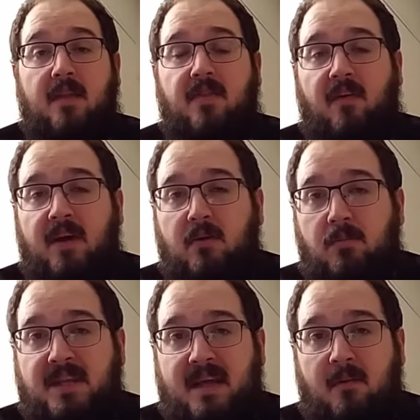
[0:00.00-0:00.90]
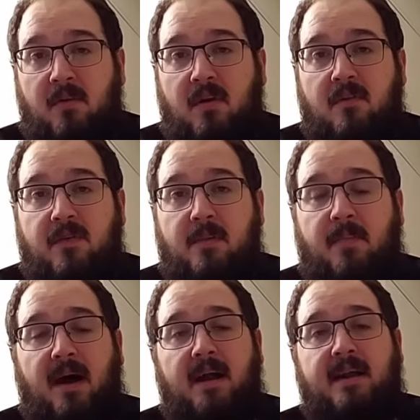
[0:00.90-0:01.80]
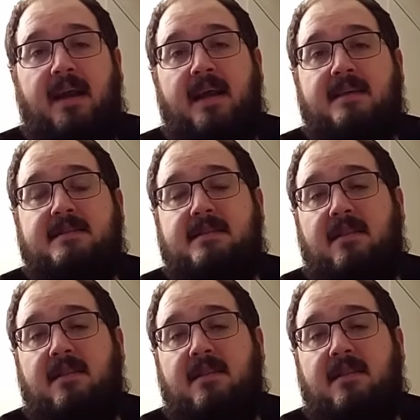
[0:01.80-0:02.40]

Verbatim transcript: the link will be down below for the podcast.